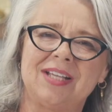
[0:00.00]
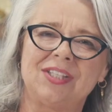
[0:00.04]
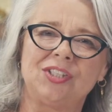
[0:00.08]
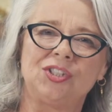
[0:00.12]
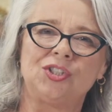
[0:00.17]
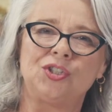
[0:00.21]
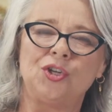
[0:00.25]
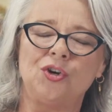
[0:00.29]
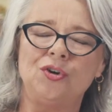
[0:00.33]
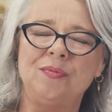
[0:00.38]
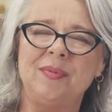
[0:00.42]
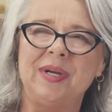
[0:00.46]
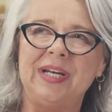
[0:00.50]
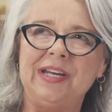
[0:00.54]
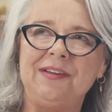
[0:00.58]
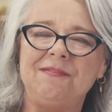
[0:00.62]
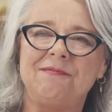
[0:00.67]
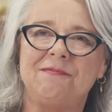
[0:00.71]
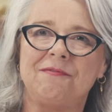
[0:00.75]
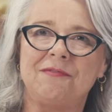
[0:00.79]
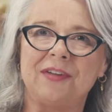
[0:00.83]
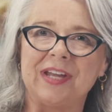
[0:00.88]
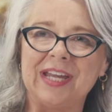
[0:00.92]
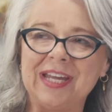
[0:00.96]
so many
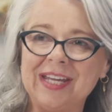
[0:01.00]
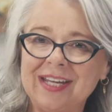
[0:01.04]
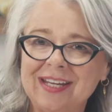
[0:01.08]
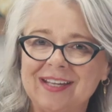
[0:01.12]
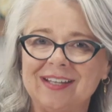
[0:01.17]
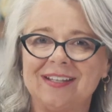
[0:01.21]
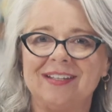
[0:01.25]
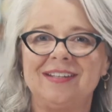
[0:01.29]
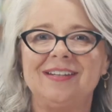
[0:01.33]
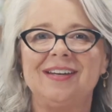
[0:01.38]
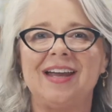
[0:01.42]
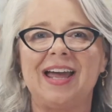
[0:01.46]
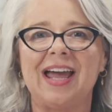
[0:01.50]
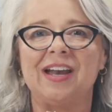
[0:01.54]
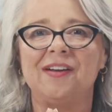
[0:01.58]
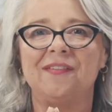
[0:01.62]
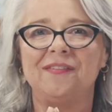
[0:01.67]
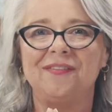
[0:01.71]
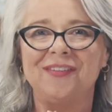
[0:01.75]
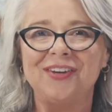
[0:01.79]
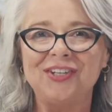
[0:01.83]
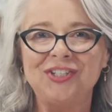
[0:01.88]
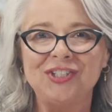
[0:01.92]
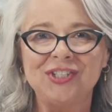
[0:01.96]
vegan and
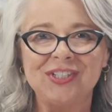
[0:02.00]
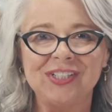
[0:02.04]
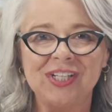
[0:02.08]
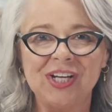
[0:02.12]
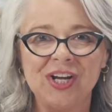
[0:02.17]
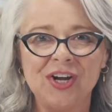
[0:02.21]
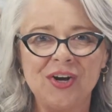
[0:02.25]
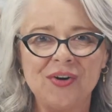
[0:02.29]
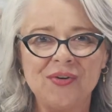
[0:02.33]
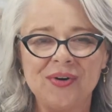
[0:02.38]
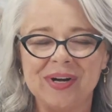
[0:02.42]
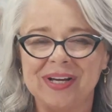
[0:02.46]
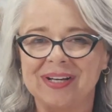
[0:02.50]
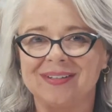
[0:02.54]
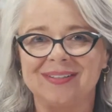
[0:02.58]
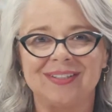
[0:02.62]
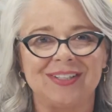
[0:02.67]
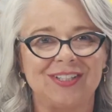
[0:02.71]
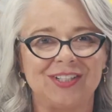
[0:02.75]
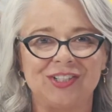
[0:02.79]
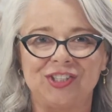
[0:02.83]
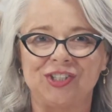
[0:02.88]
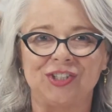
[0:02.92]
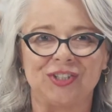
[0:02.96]
vegetarian
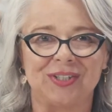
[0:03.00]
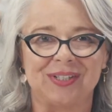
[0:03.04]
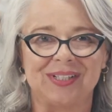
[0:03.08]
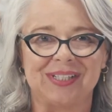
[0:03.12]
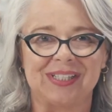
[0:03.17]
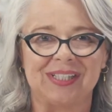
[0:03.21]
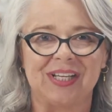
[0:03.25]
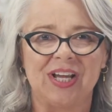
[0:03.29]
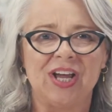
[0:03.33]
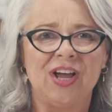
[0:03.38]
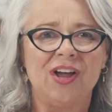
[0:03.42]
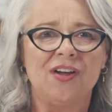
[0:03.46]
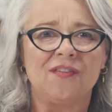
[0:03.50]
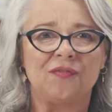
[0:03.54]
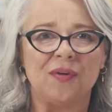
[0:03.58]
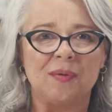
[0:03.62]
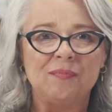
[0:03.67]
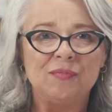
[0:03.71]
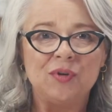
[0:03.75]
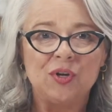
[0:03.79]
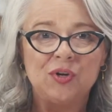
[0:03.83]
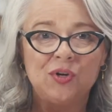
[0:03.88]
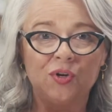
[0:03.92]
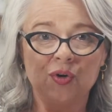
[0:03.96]
dishes
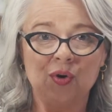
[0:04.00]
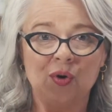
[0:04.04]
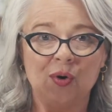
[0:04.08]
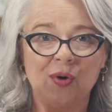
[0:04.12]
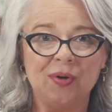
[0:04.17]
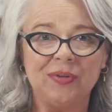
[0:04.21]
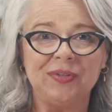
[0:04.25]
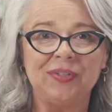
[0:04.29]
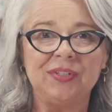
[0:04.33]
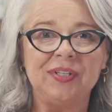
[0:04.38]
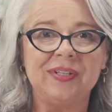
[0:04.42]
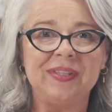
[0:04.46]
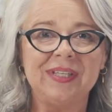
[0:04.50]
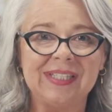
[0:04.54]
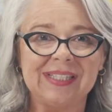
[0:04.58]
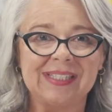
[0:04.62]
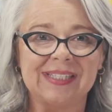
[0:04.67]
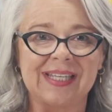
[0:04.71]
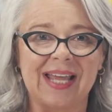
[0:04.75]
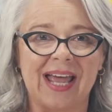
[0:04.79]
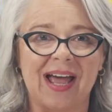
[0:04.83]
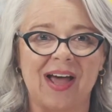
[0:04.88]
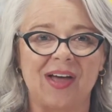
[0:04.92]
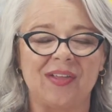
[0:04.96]
from the north to the
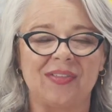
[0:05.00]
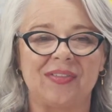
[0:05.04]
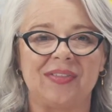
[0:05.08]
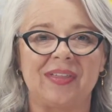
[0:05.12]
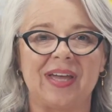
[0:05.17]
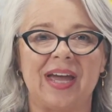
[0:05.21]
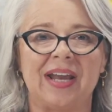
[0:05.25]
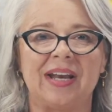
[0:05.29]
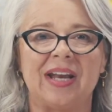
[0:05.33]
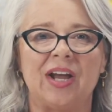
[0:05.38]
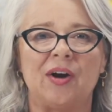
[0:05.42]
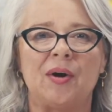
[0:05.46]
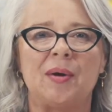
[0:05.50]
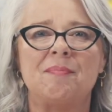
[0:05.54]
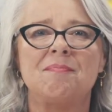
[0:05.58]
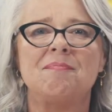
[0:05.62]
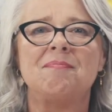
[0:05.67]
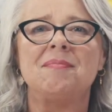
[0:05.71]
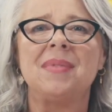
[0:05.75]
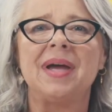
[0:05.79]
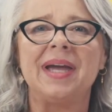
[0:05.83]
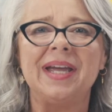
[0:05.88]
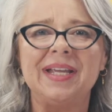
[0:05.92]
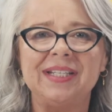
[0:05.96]
south, and our
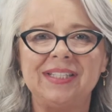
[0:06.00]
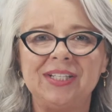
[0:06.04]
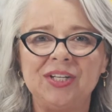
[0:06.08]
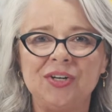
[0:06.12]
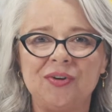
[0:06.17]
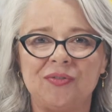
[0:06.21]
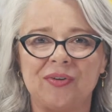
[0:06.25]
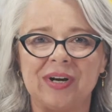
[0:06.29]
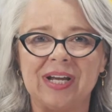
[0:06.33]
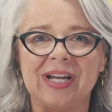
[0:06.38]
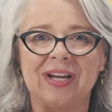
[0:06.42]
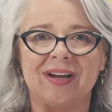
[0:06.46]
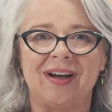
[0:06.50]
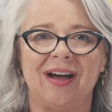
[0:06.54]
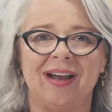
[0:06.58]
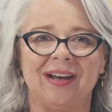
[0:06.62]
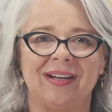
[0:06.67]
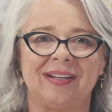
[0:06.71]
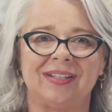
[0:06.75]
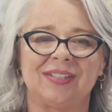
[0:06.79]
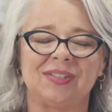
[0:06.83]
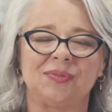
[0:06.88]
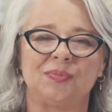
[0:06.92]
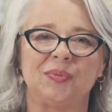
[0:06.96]
amazing Greek
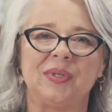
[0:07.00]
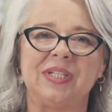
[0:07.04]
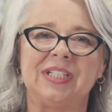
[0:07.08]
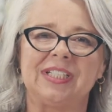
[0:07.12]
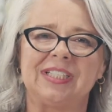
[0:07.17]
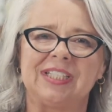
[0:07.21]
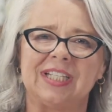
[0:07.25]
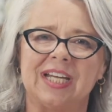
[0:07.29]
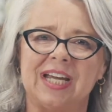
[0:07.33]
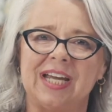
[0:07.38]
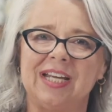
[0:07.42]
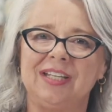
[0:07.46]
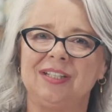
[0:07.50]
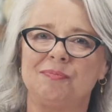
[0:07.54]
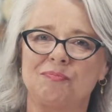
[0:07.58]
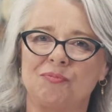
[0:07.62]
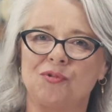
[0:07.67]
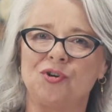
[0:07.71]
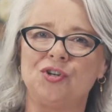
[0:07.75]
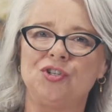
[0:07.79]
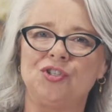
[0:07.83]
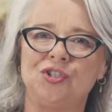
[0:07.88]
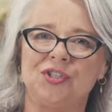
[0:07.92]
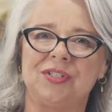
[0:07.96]
islands. We take the
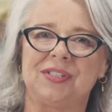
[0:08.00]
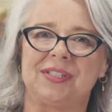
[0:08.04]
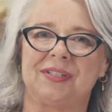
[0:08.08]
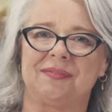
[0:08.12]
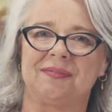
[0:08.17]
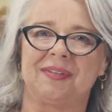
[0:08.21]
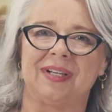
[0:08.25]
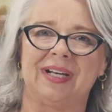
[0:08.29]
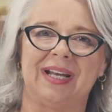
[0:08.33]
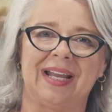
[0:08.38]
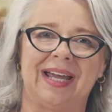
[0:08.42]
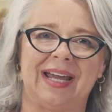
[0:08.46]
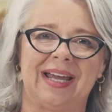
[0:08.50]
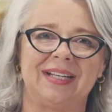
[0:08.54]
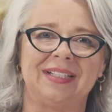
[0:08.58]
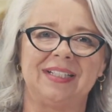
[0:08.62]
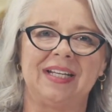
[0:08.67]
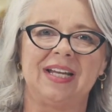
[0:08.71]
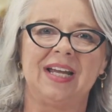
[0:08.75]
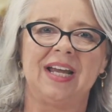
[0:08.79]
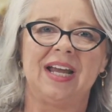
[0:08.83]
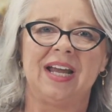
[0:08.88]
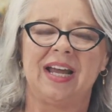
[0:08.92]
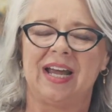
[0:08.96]
produce of the land
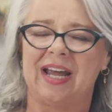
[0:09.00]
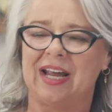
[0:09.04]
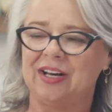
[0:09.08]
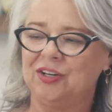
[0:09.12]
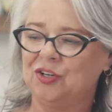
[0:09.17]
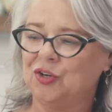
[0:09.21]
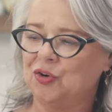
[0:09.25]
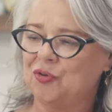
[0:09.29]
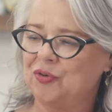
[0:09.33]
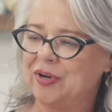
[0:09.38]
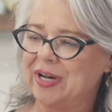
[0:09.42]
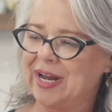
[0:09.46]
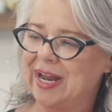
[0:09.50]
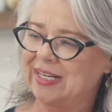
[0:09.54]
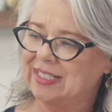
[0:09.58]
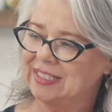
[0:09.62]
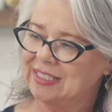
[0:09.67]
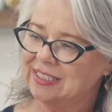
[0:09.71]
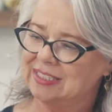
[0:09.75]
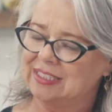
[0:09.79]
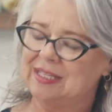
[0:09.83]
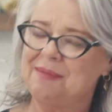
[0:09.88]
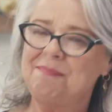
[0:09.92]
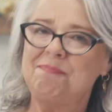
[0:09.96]
and create
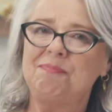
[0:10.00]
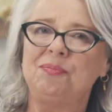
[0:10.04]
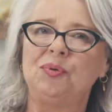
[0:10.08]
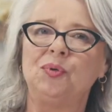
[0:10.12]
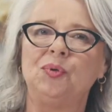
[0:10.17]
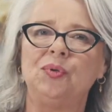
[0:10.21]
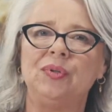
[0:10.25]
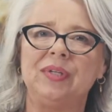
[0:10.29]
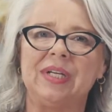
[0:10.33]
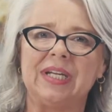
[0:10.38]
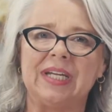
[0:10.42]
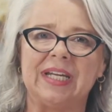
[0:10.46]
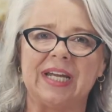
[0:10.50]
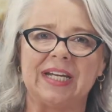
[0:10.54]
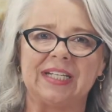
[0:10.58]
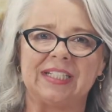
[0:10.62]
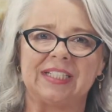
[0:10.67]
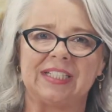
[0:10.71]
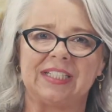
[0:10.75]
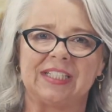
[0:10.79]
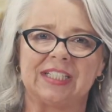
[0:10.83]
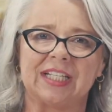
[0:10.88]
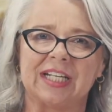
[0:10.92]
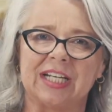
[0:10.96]
simple
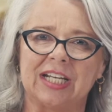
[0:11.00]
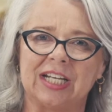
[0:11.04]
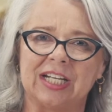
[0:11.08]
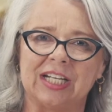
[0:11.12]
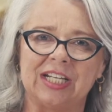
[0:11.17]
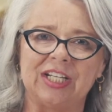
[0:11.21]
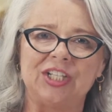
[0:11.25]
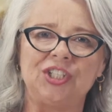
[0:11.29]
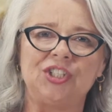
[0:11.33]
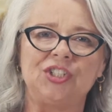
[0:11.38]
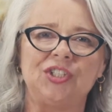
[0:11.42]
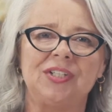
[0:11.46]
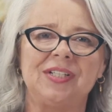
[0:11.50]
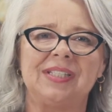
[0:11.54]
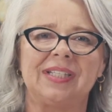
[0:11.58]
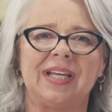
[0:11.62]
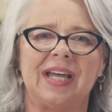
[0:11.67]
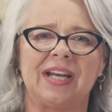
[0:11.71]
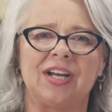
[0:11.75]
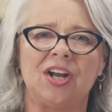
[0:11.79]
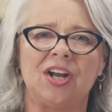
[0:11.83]
yet delicious and